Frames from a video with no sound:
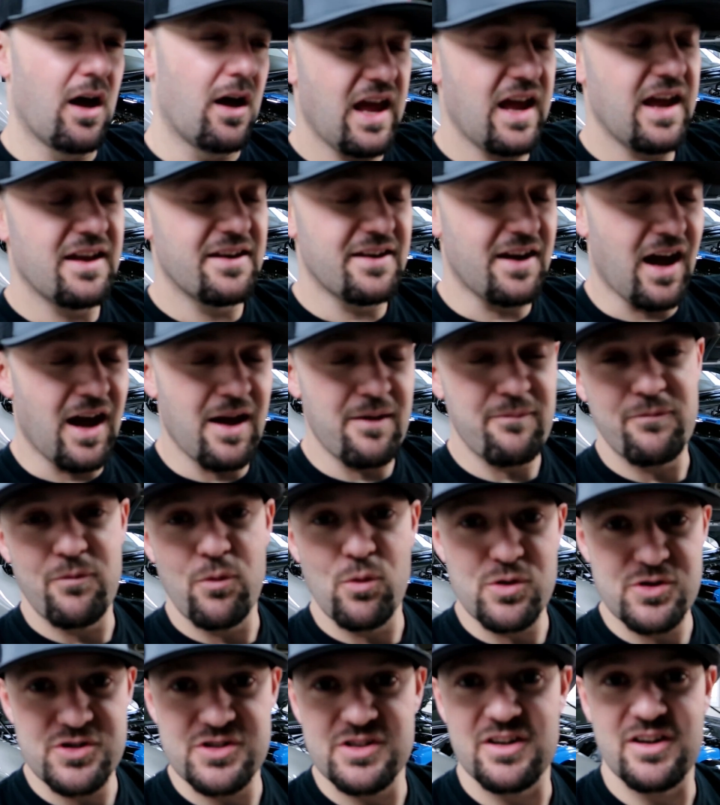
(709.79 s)
And I'm
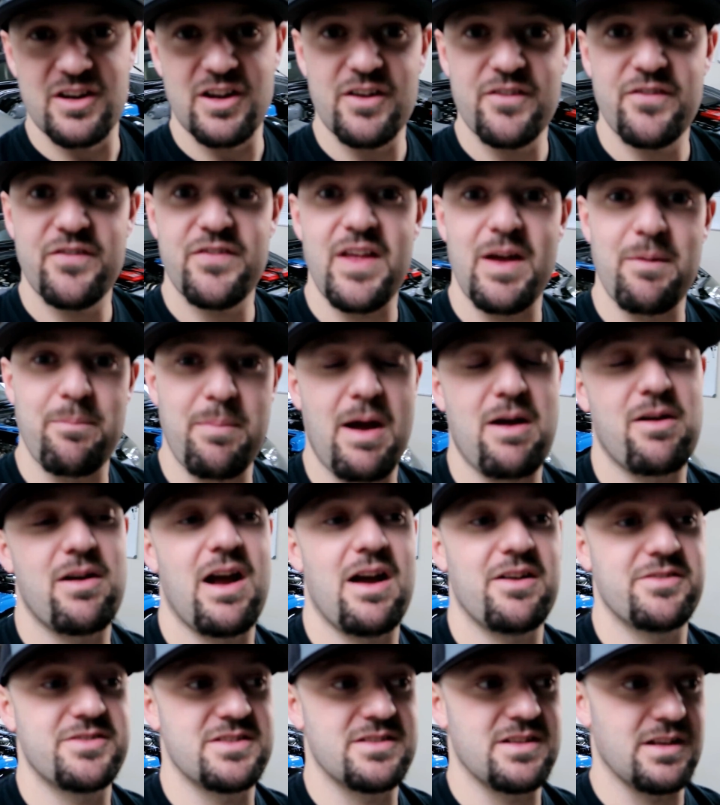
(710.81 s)
fortunate enough that
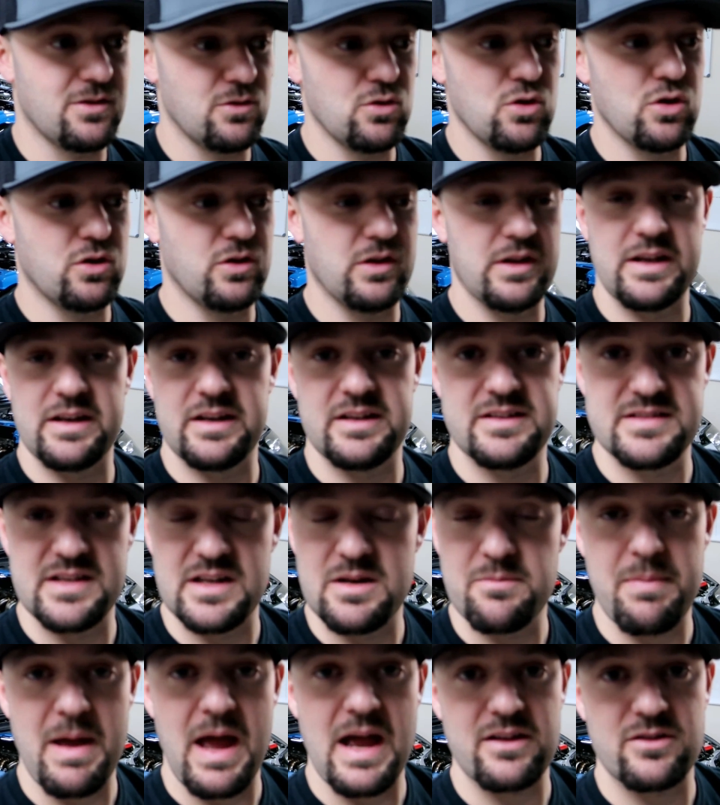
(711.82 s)
Powerhouse is like, look,
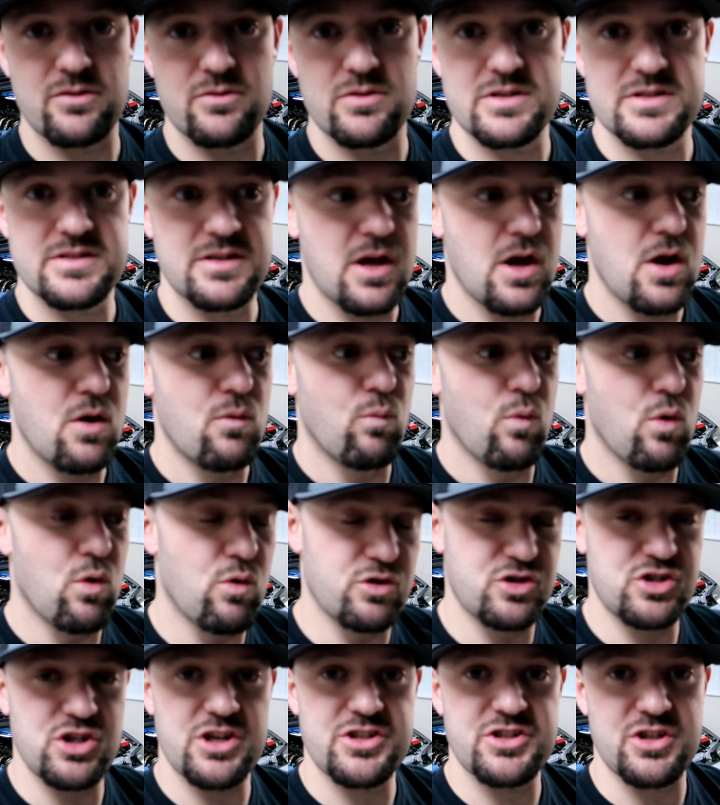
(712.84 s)
send it back to us.
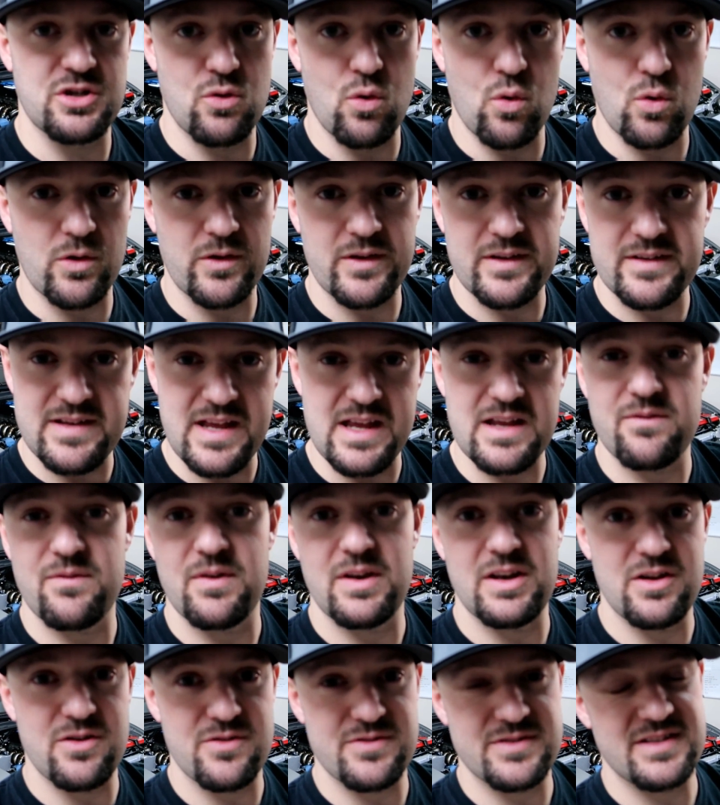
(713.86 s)
We'll adjust accordingly, take
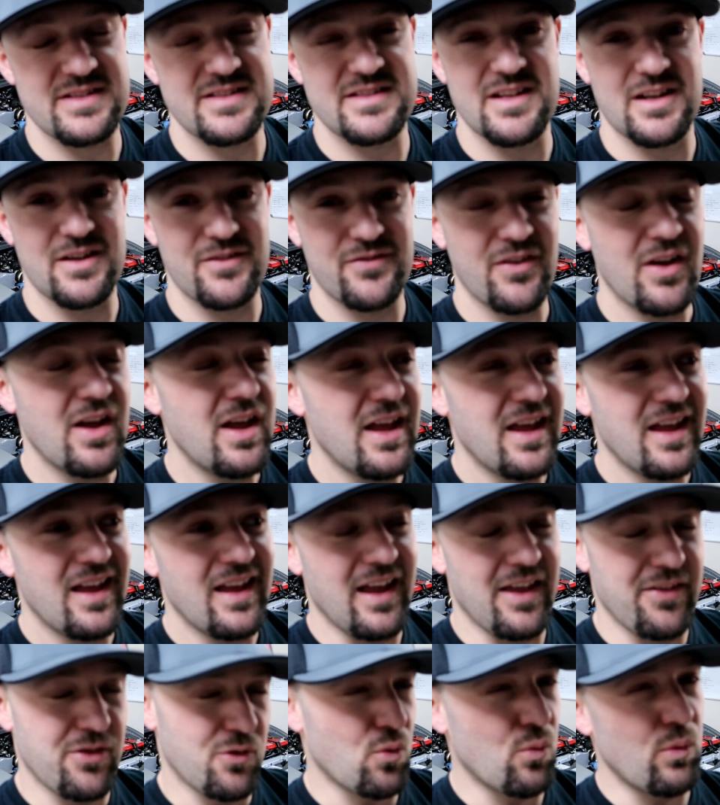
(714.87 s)
videos and stuff.
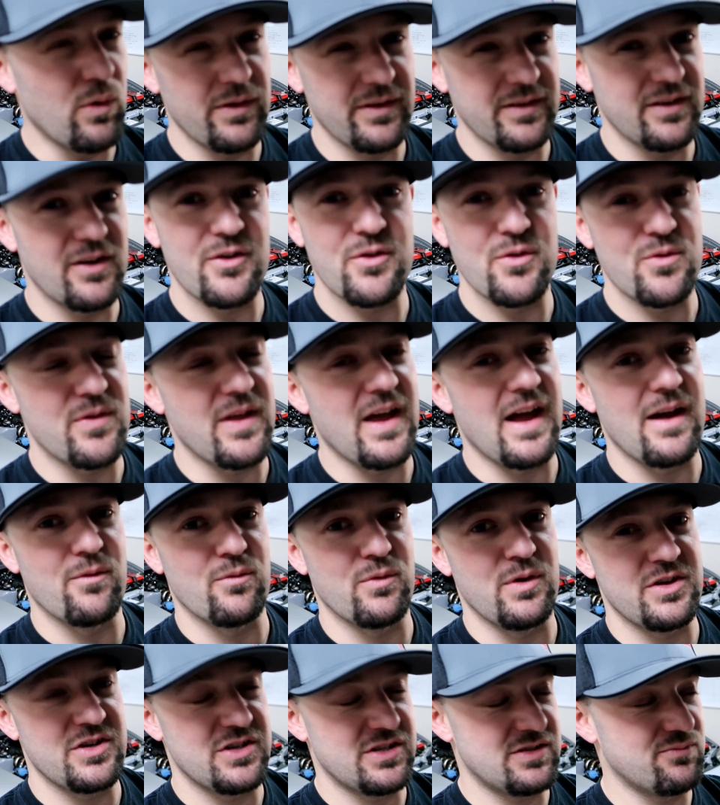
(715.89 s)
And they're willing to do
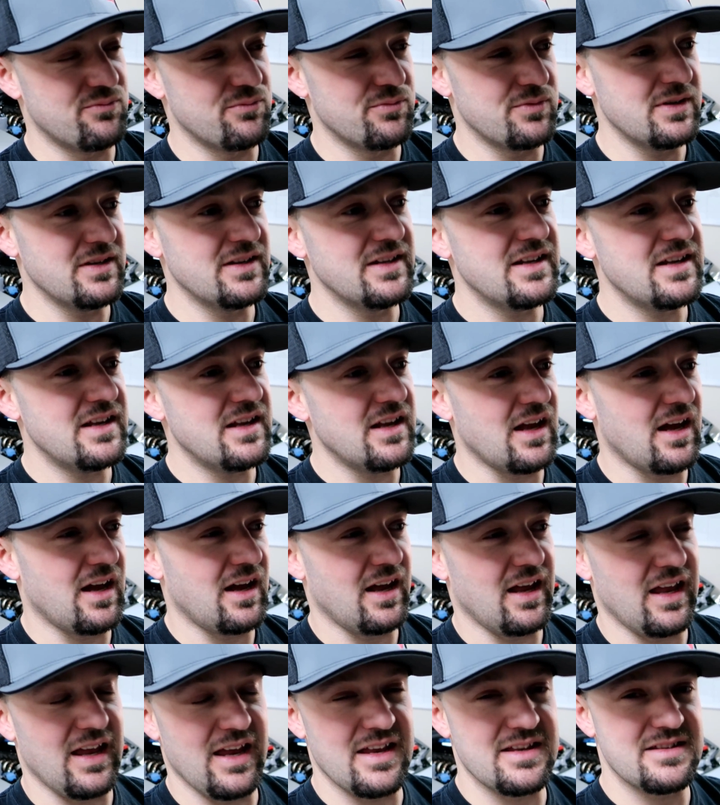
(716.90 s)
that, which
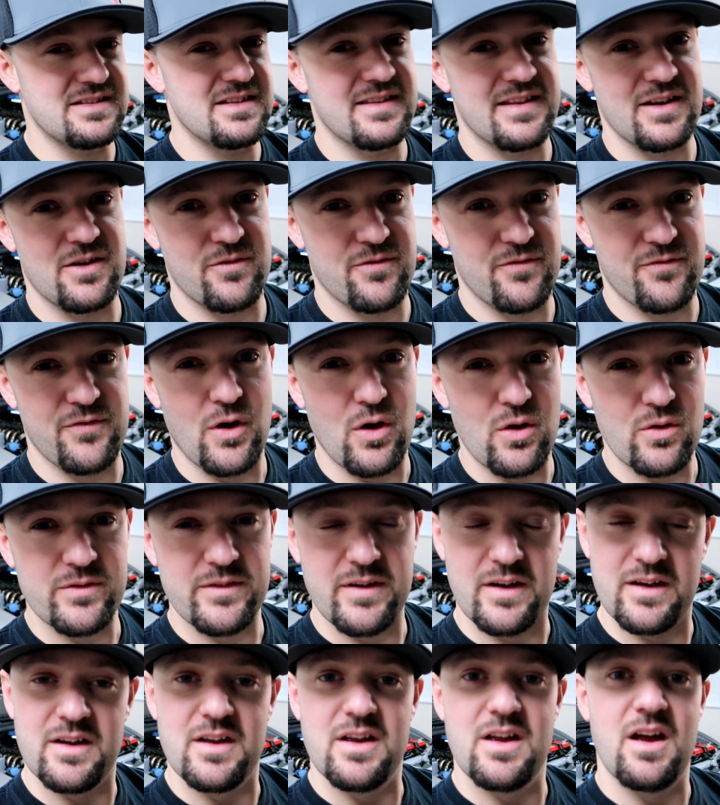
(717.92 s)
really isn't their
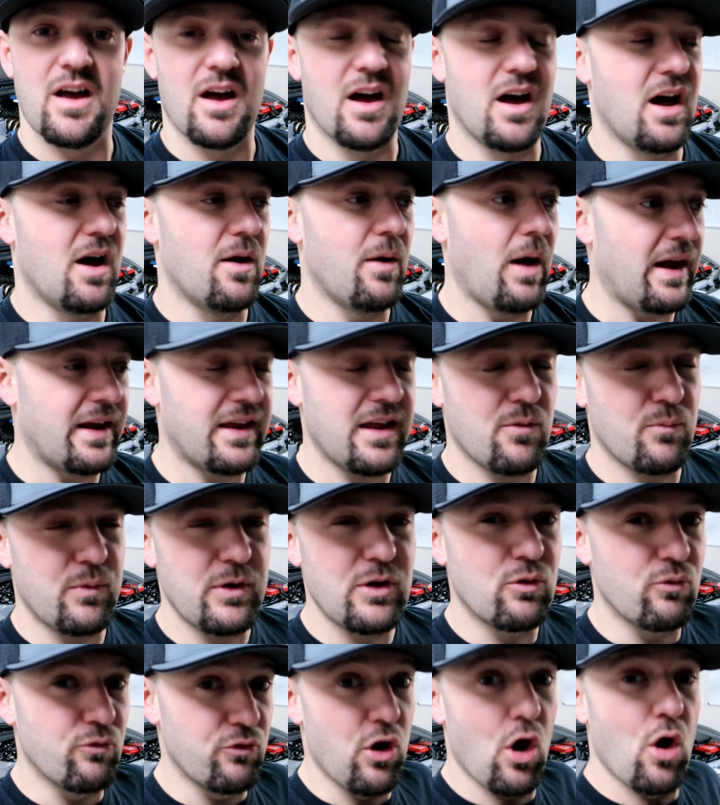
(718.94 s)
fault. Again,
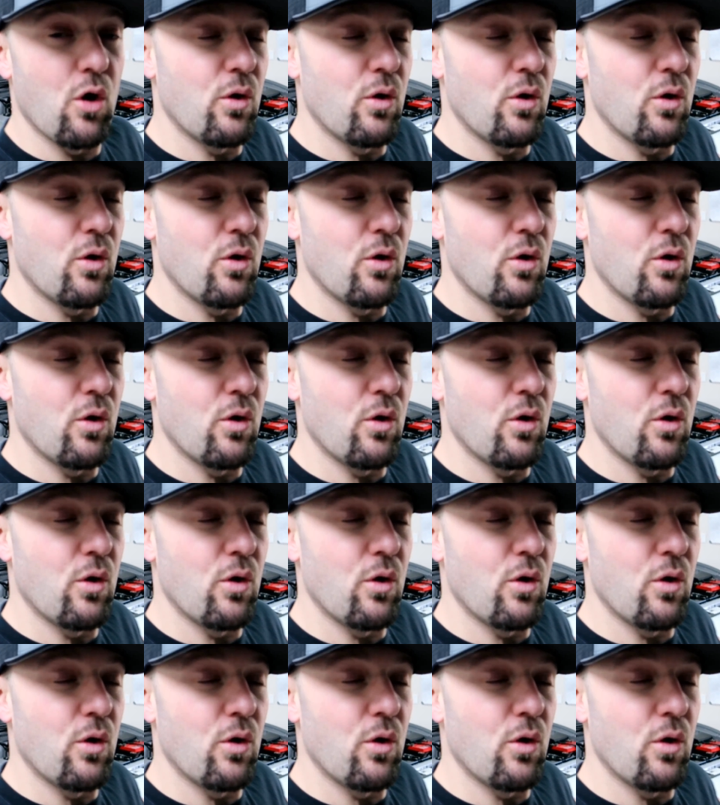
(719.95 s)
we don't